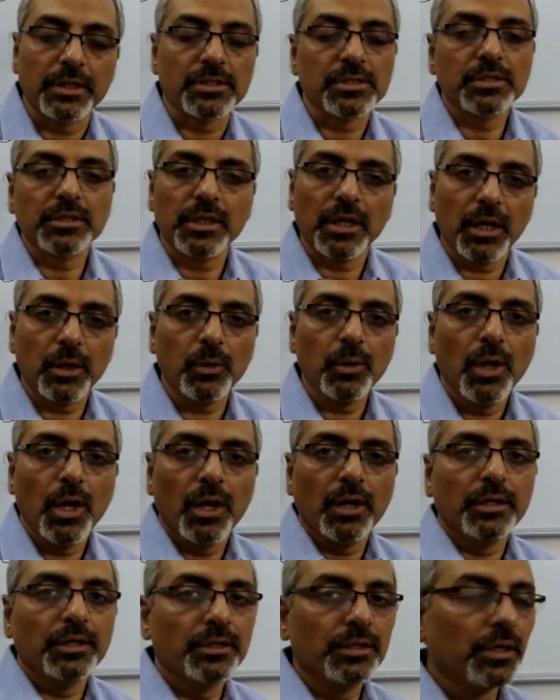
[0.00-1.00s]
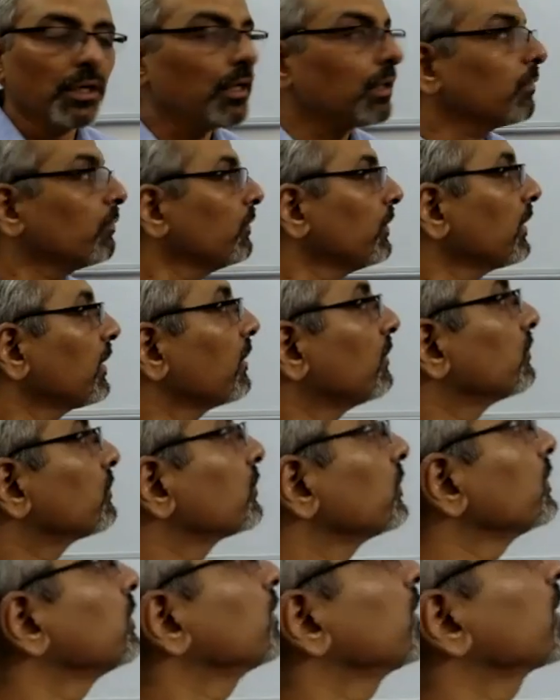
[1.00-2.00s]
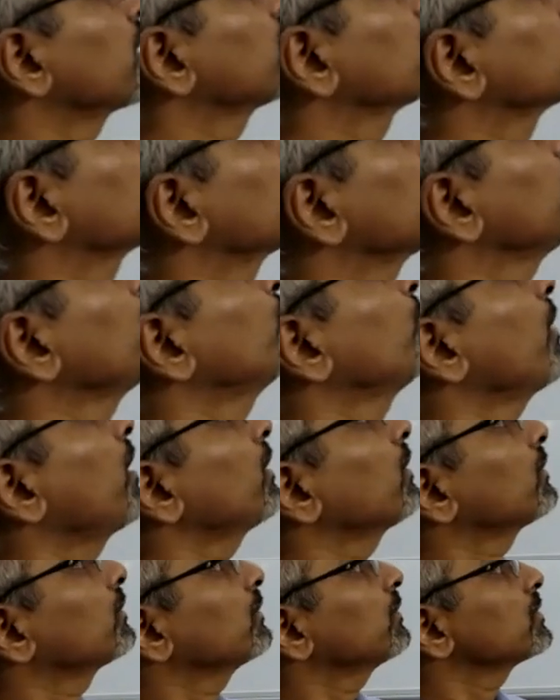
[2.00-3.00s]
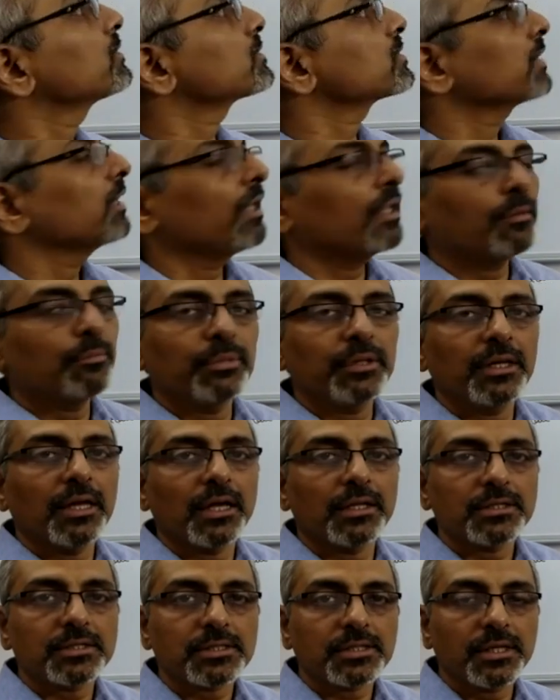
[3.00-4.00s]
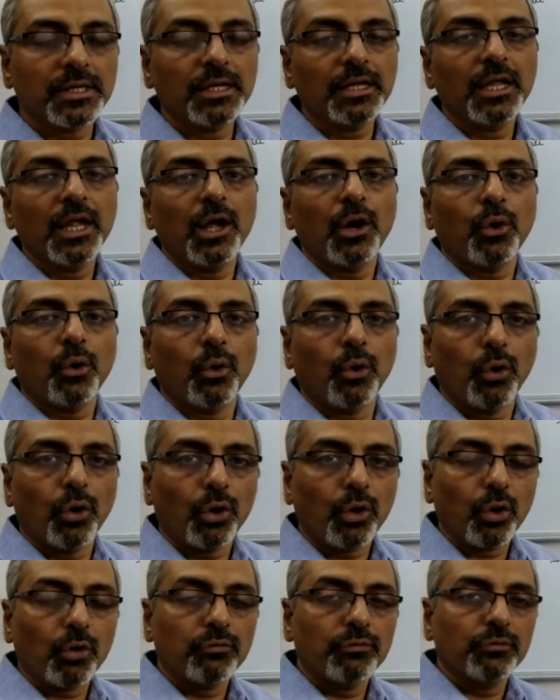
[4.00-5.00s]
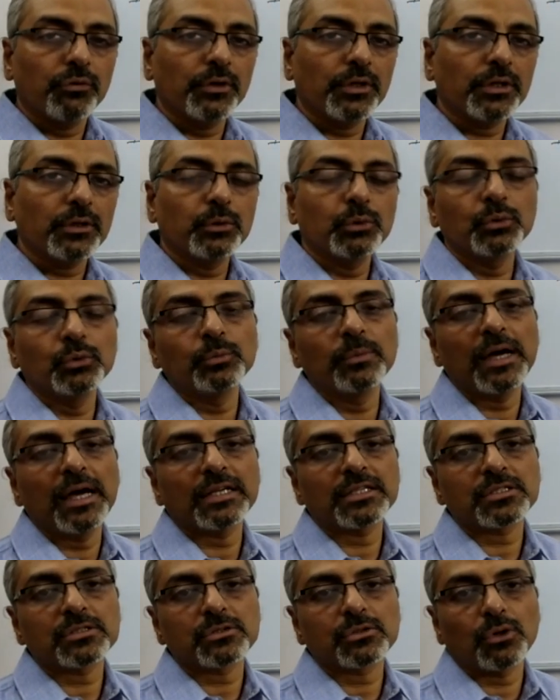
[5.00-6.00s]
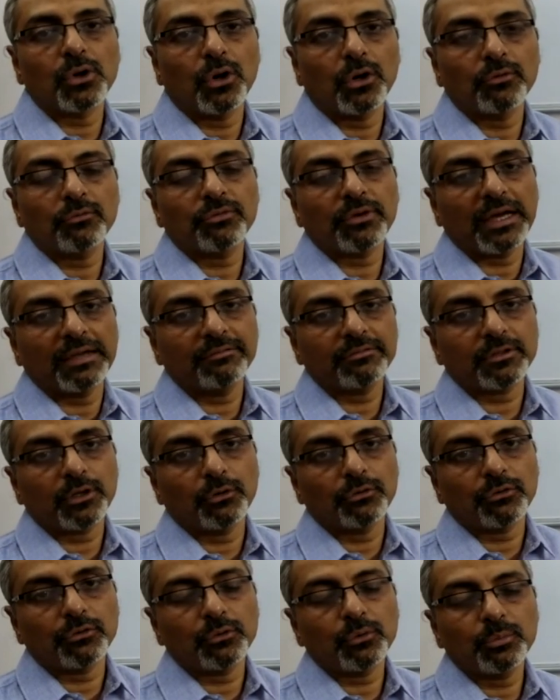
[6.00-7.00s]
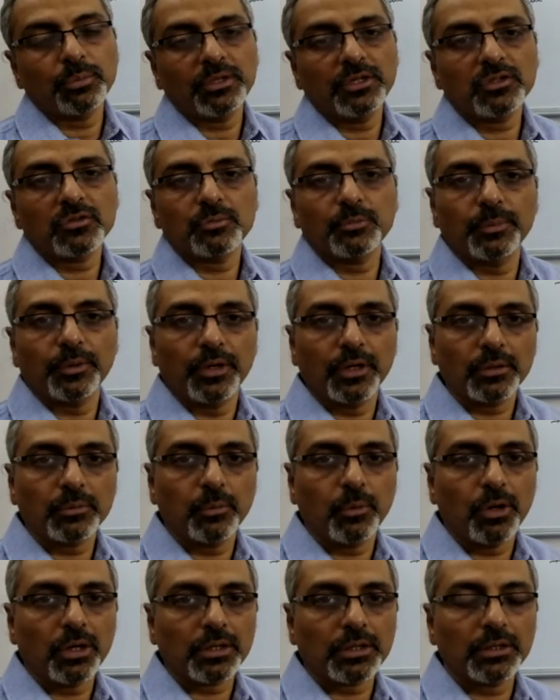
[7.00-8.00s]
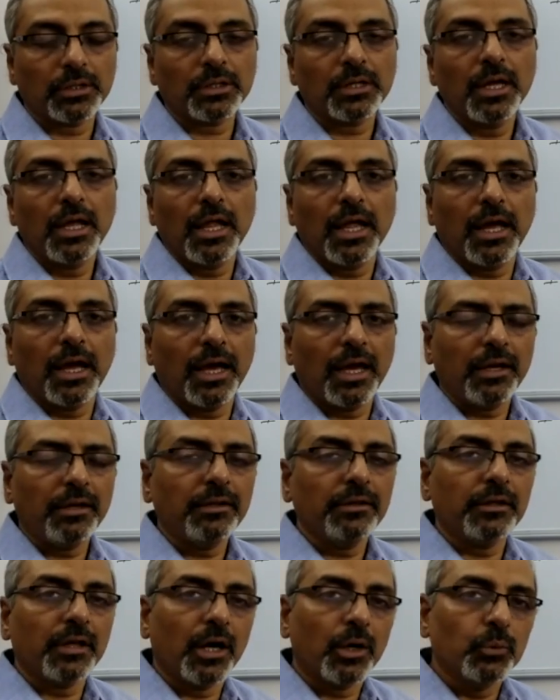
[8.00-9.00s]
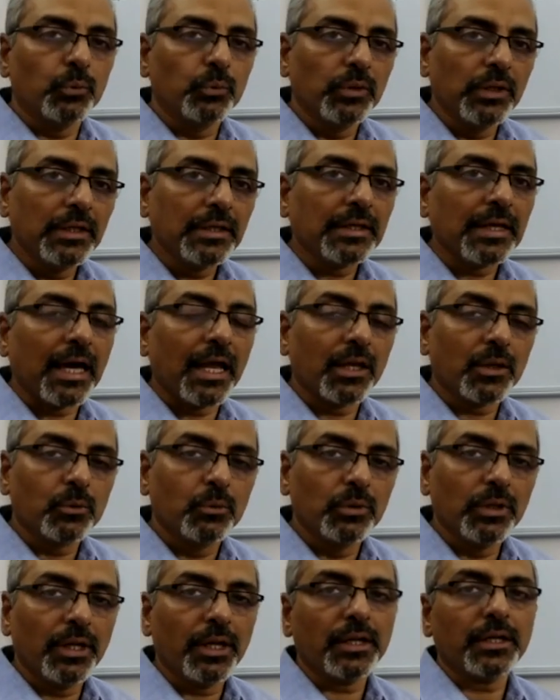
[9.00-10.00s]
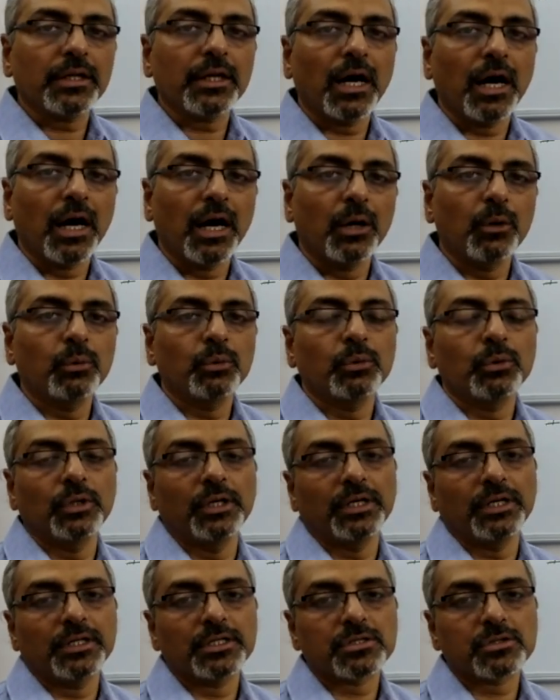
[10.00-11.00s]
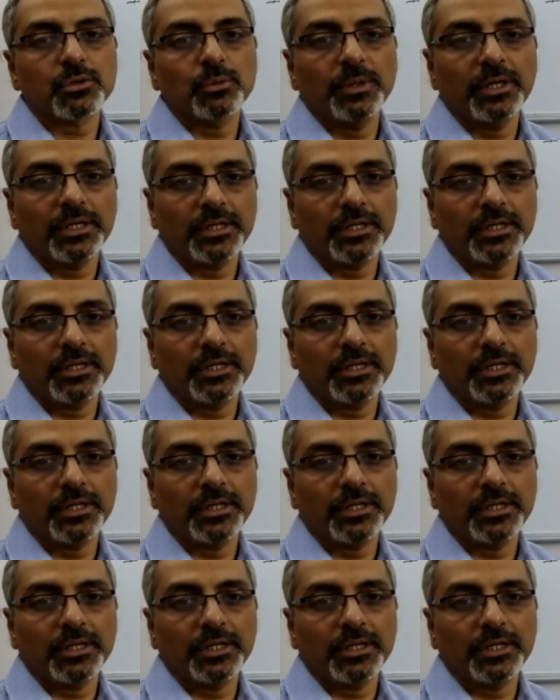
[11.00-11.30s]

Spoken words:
Now, here we can see there are 3 partners, A, B and C, all of whom has drawn 5,000 rupees per quarter, and now we'll calculate how it is to be